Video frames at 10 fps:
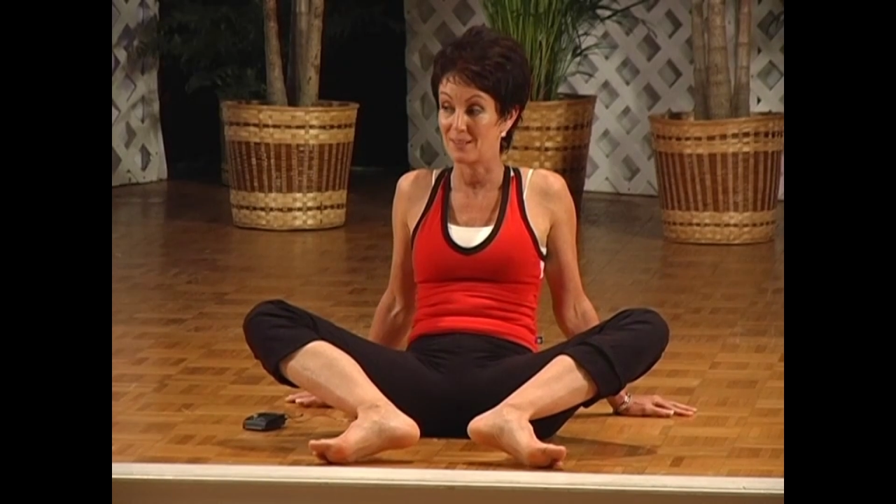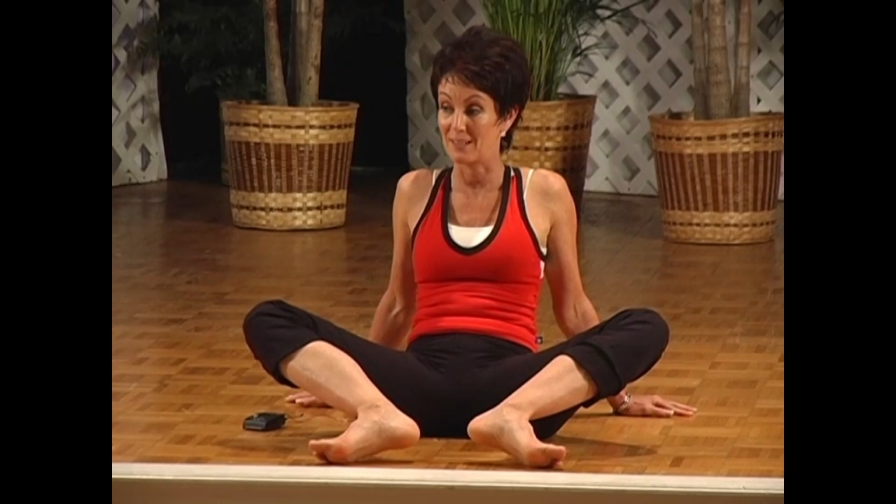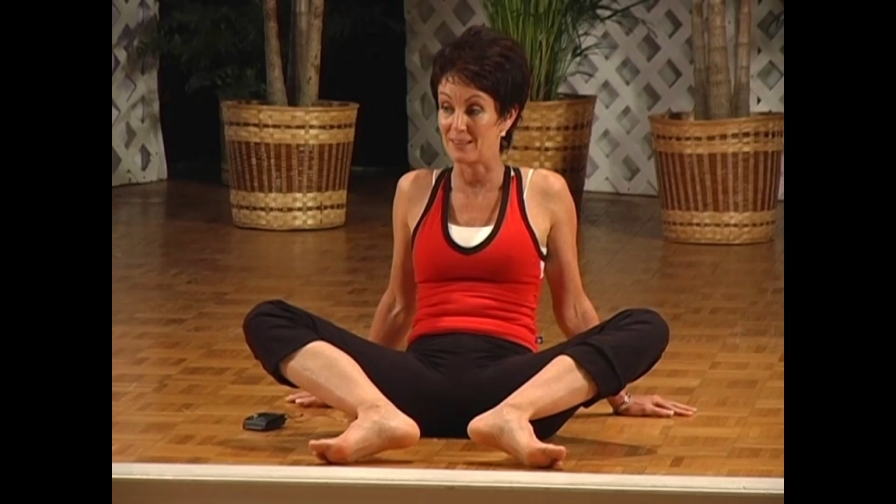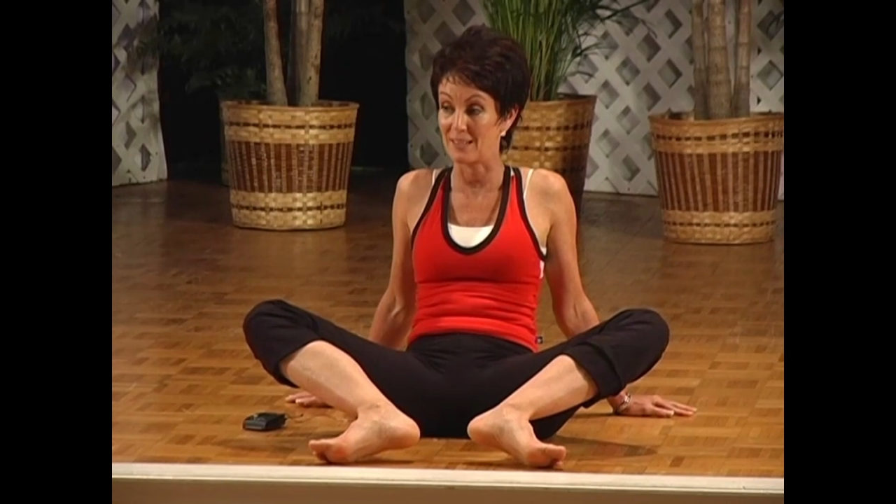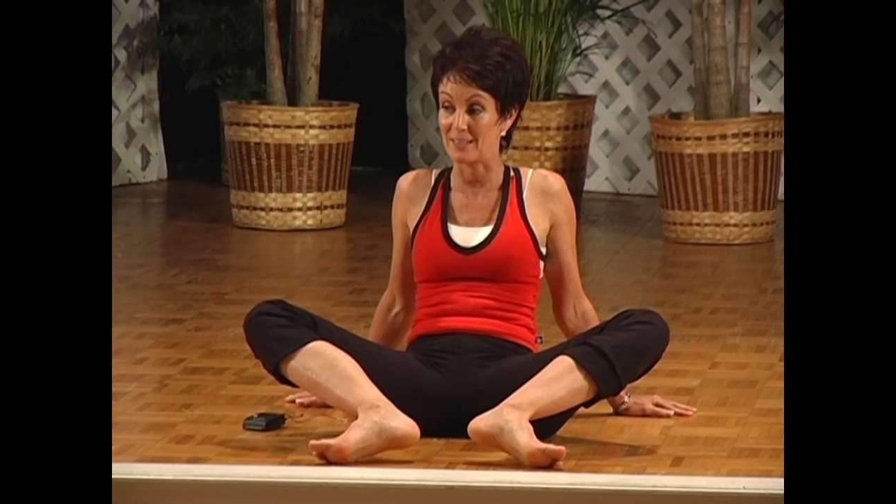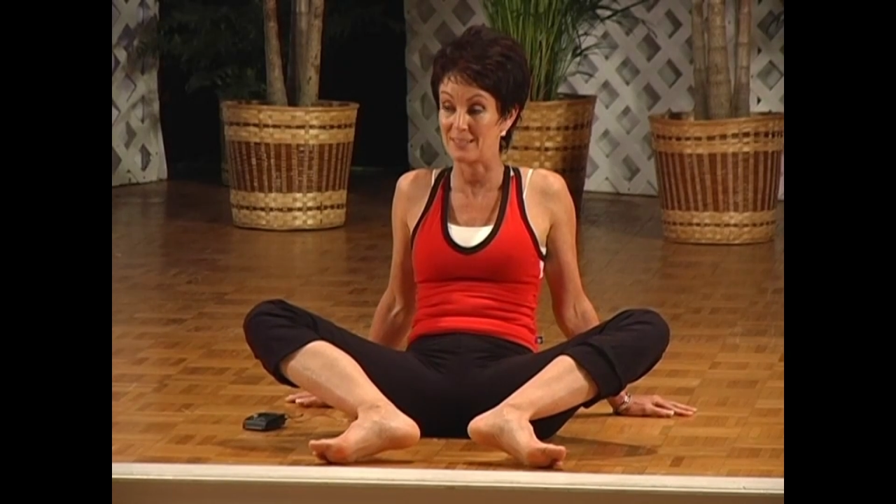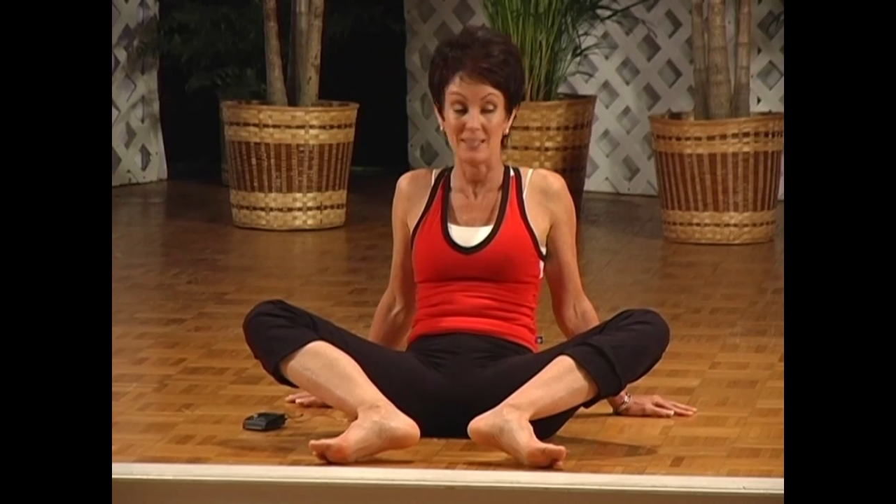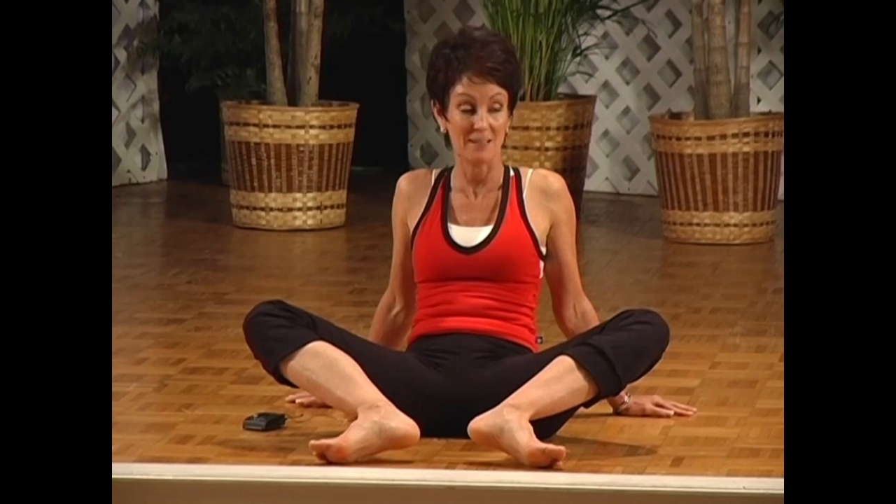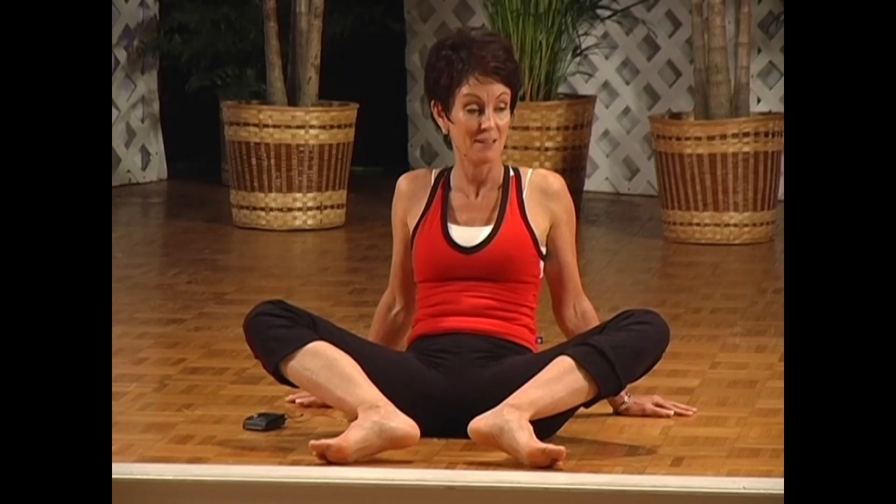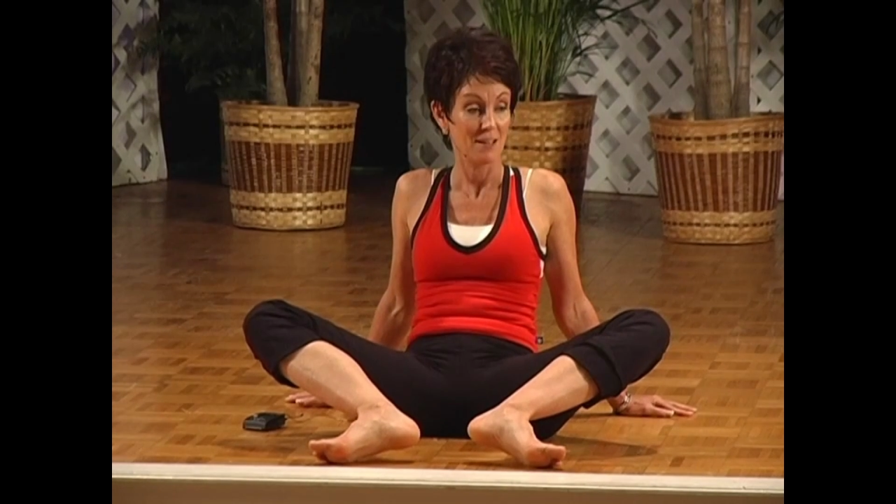Get the
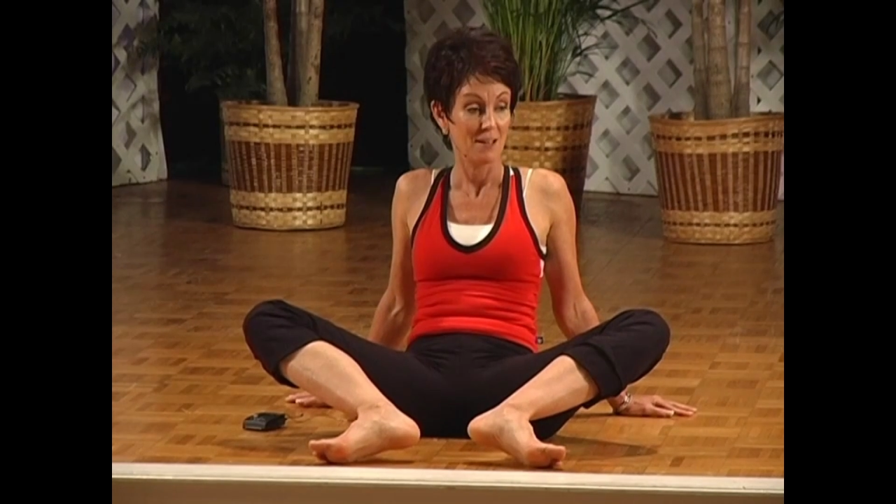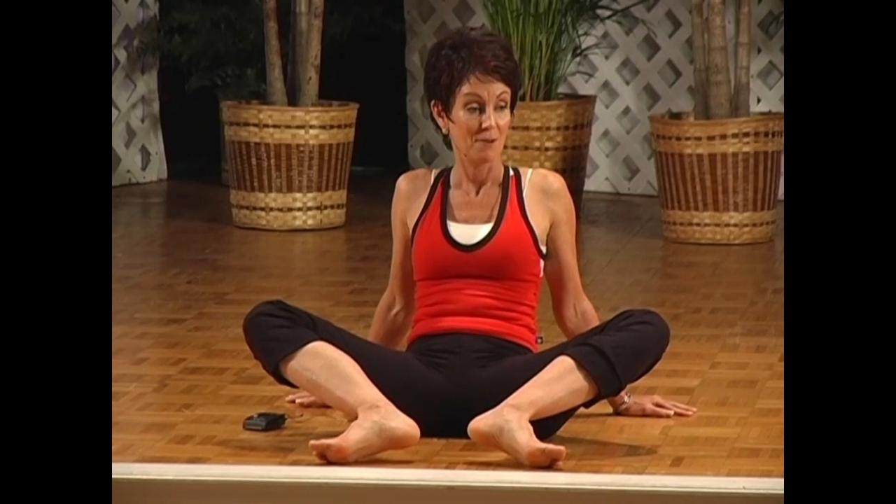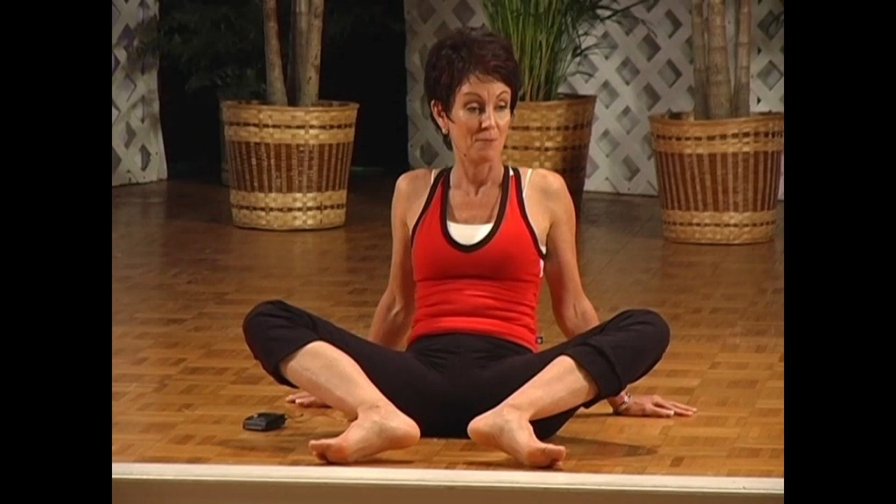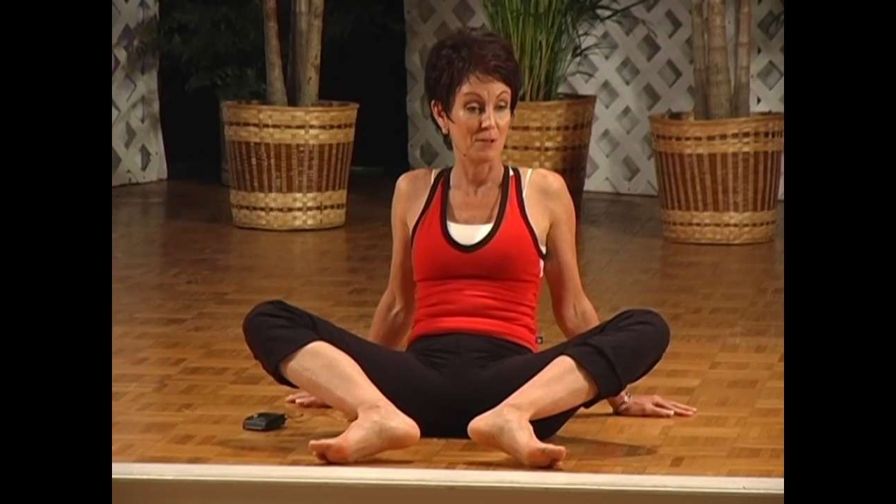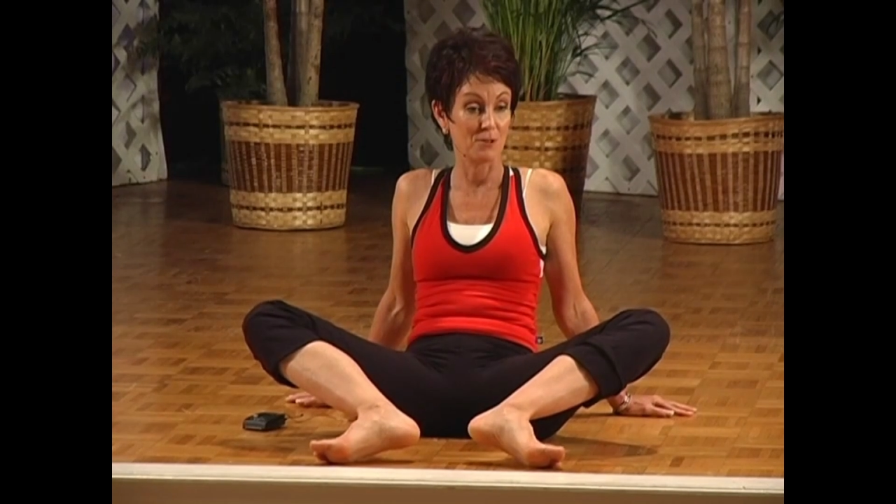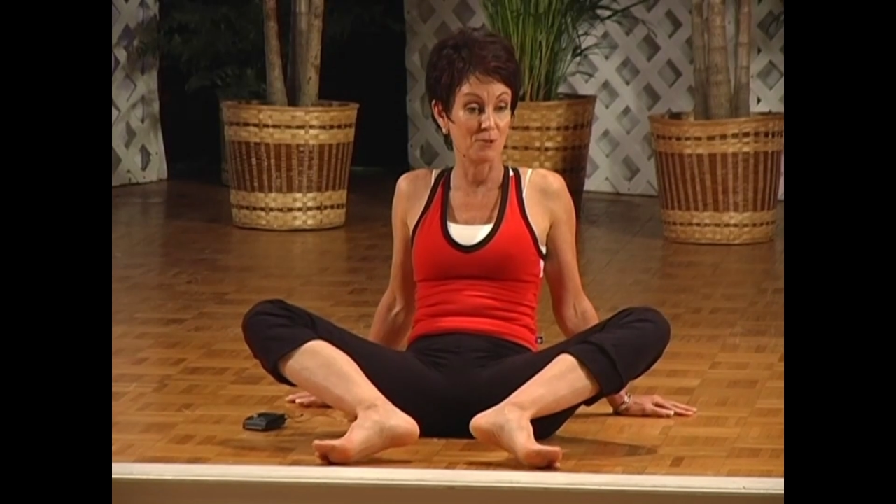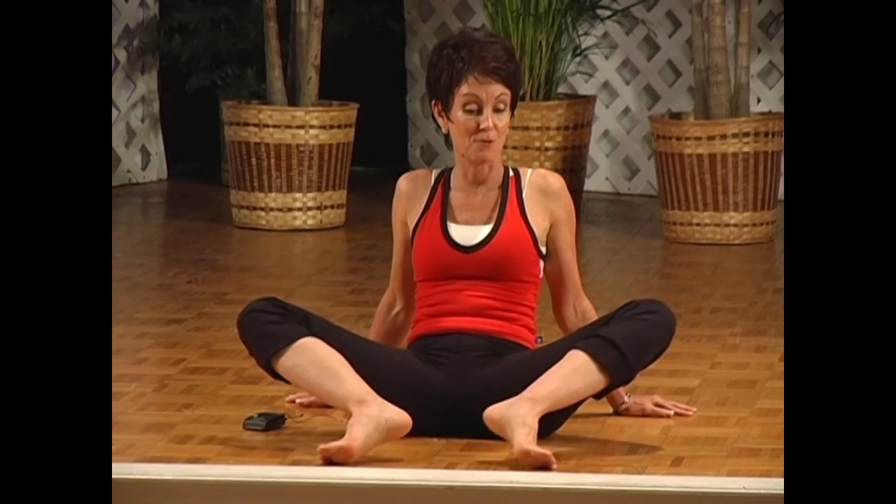idea? 1, 2,